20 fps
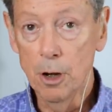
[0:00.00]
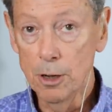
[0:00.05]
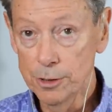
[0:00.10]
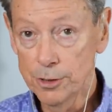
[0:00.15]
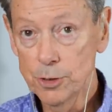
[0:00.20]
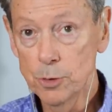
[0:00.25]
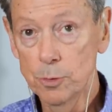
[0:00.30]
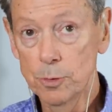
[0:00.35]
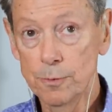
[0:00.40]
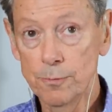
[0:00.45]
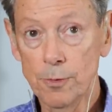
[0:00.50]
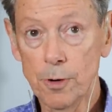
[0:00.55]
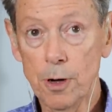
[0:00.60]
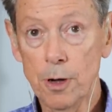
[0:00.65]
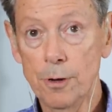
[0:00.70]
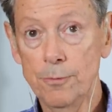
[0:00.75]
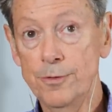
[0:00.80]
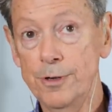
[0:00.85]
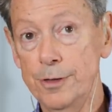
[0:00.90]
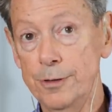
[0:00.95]
also
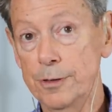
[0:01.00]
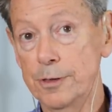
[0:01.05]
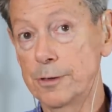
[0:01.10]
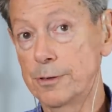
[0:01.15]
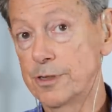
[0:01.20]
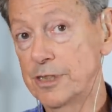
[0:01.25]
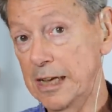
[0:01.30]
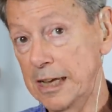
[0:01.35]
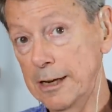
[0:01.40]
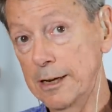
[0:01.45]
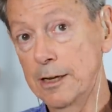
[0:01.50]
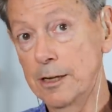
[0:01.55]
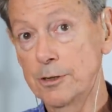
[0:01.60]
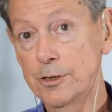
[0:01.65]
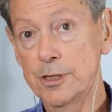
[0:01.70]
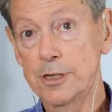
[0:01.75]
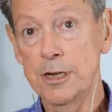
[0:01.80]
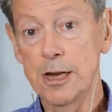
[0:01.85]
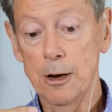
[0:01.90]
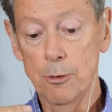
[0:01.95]
involved in the
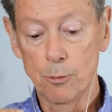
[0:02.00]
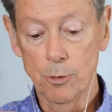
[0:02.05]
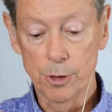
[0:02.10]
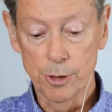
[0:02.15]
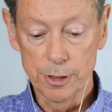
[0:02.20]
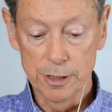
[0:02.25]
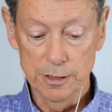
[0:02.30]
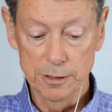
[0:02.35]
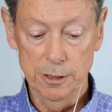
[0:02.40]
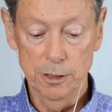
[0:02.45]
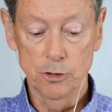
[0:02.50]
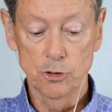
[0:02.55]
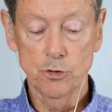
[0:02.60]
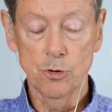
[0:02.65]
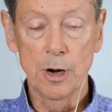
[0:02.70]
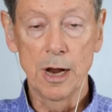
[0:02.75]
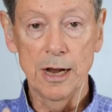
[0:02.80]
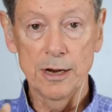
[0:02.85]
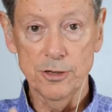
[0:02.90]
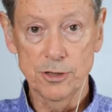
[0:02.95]
salience network as it
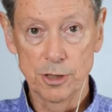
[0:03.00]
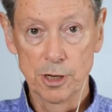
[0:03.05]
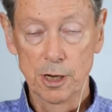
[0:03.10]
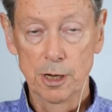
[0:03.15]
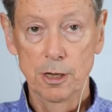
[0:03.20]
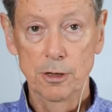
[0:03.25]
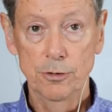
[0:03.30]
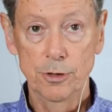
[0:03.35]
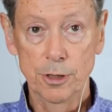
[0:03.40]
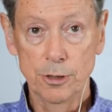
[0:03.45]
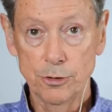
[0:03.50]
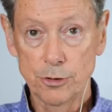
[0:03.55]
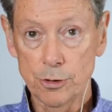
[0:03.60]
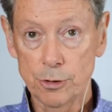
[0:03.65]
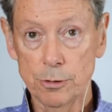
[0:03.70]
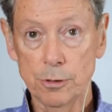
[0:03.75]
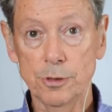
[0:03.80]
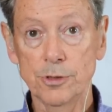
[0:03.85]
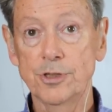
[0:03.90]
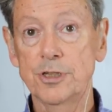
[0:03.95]
tracks the
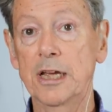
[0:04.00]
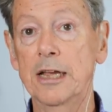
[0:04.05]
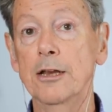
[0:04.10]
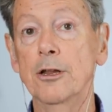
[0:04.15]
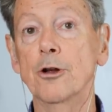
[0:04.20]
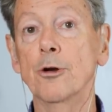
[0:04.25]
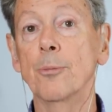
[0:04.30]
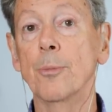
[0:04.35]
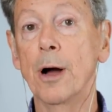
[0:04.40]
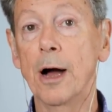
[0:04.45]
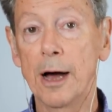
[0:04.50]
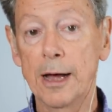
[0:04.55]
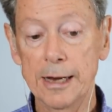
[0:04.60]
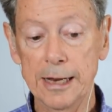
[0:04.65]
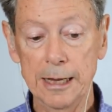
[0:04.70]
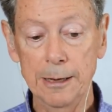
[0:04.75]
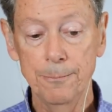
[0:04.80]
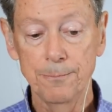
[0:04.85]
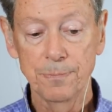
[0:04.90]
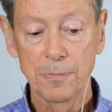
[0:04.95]
internal state of your
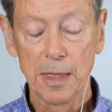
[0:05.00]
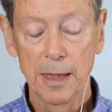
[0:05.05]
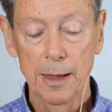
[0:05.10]
body.